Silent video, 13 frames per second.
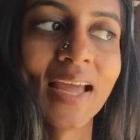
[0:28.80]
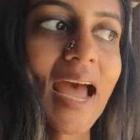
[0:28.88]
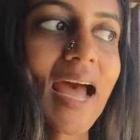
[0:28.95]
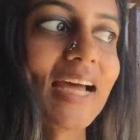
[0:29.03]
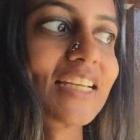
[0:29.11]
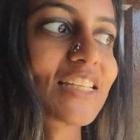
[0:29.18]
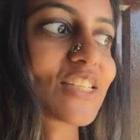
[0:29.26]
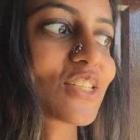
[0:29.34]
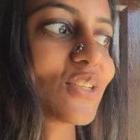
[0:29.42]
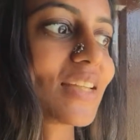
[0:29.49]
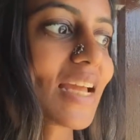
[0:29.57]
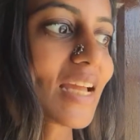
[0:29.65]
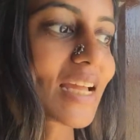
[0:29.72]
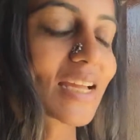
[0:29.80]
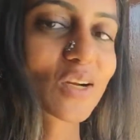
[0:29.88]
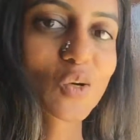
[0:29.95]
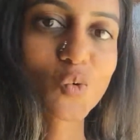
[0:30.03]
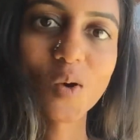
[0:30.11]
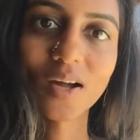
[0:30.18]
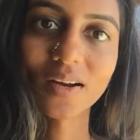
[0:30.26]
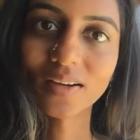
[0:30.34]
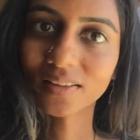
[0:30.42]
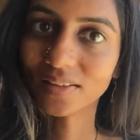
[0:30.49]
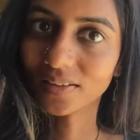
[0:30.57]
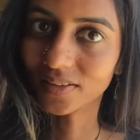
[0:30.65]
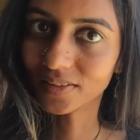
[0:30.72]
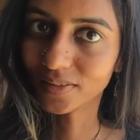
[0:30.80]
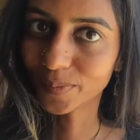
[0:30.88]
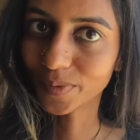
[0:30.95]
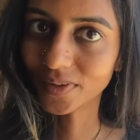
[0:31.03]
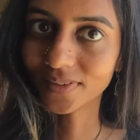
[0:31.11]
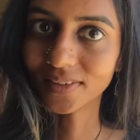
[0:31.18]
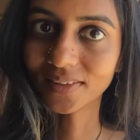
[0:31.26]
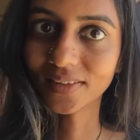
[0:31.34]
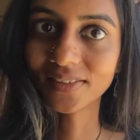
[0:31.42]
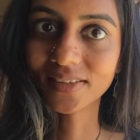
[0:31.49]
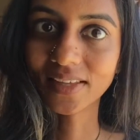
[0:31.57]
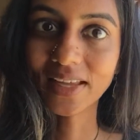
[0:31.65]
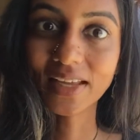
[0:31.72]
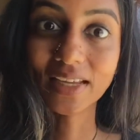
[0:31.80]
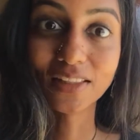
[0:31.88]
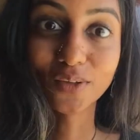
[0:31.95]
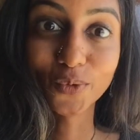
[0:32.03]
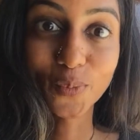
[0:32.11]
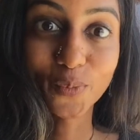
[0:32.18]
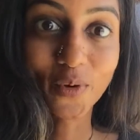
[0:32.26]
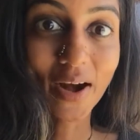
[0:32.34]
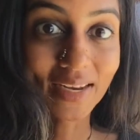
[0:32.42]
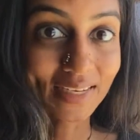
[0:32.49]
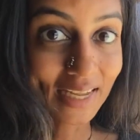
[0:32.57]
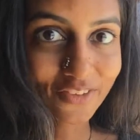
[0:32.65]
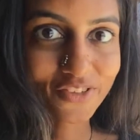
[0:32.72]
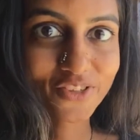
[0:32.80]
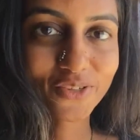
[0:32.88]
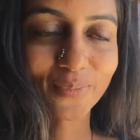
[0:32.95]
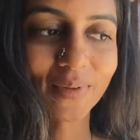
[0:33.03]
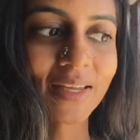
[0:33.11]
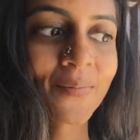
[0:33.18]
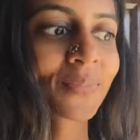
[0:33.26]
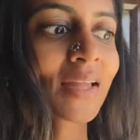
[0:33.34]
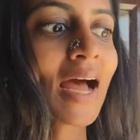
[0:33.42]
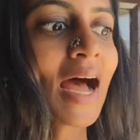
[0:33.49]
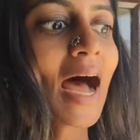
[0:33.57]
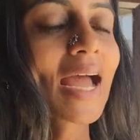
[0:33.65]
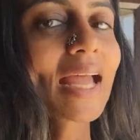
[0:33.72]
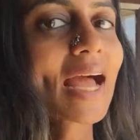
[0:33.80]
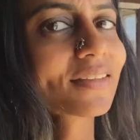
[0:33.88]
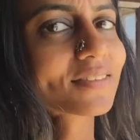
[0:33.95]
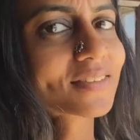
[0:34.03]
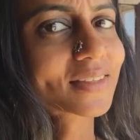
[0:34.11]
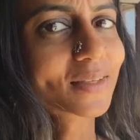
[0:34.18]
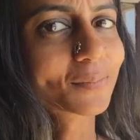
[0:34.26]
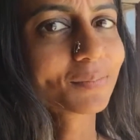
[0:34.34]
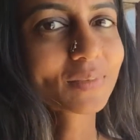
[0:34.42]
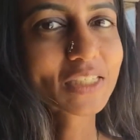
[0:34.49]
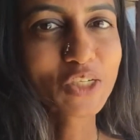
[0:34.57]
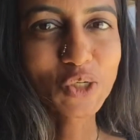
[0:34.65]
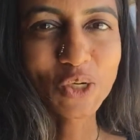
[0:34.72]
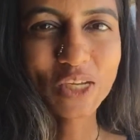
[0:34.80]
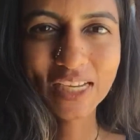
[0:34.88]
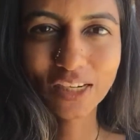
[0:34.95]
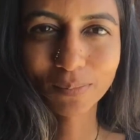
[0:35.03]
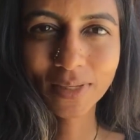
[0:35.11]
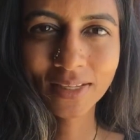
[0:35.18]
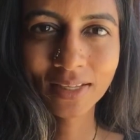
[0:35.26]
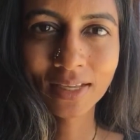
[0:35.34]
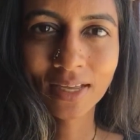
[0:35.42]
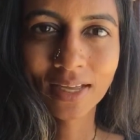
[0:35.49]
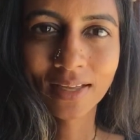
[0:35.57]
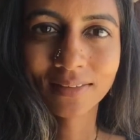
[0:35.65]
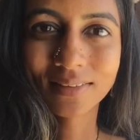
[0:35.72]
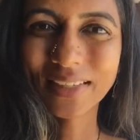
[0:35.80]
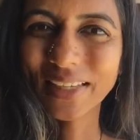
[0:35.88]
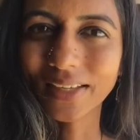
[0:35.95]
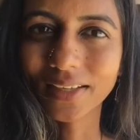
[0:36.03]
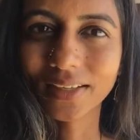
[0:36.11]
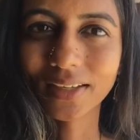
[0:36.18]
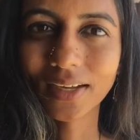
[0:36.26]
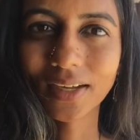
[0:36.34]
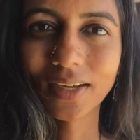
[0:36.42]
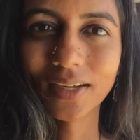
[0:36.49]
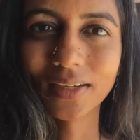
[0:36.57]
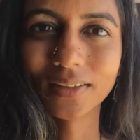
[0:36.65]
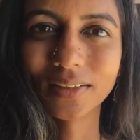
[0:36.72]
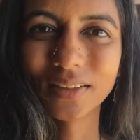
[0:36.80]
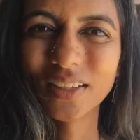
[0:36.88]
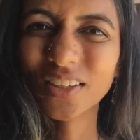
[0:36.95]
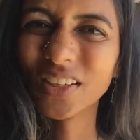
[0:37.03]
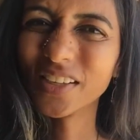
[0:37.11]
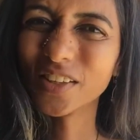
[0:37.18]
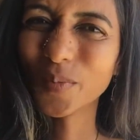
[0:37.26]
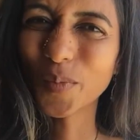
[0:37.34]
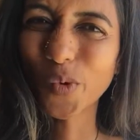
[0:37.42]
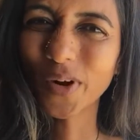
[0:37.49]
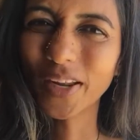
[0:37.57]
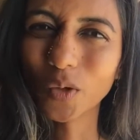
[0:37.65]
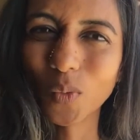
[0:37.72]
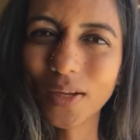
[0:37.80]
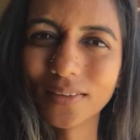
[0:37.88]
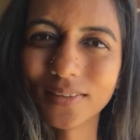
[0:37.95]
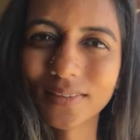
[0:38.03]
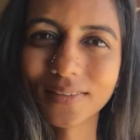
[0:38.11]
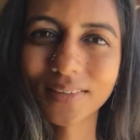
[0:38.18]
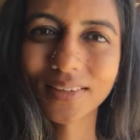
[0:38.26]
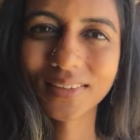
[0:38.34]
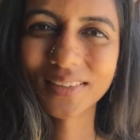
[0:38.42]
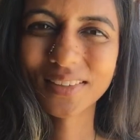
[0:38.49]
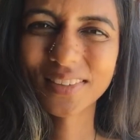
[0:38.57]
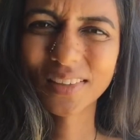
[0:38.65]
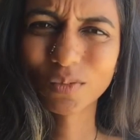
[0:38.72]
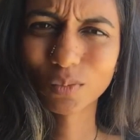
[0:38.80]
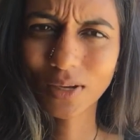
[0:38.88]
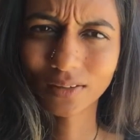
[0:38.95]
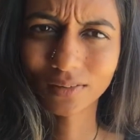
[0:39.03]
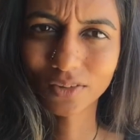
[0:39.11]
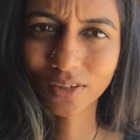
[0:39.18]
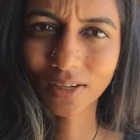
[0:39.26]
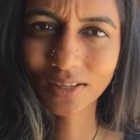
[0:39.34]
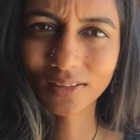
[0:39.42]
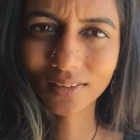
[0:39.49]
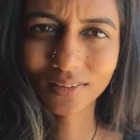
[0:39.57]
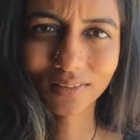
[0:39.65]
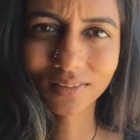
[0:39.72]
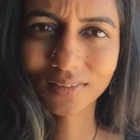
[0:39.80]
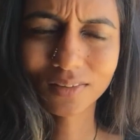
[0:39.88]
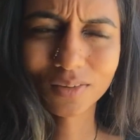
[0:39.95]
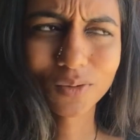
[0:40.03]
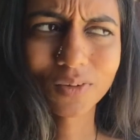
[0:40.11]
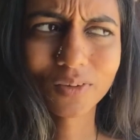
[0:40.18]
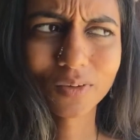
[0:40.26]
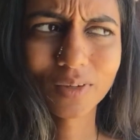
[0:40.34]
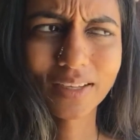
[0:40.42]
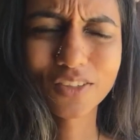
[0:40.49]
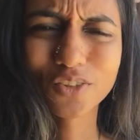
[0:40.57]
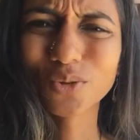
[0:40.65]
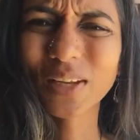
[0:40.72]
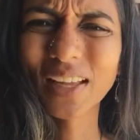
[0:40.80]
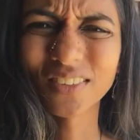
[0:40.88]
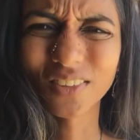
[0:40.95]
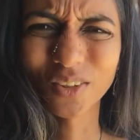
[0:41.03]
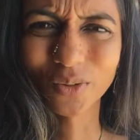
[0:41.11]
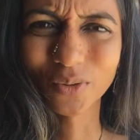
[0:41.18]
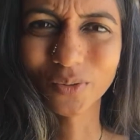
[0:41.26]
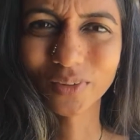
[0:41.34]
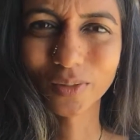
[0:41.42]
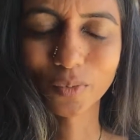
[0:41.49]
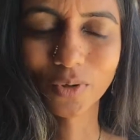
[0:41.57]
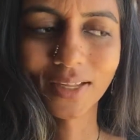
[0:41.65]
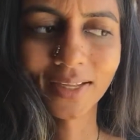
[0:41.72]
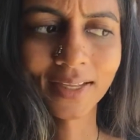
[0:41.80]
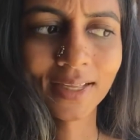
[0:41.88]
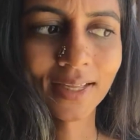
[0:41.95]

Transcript: And today, one, the, the person that's staying in the room right next to me, I asked him, Did you hear me singing uh, early in the morning once? And he said, When? Today? I said, No, no, no, like two days ago in the morning.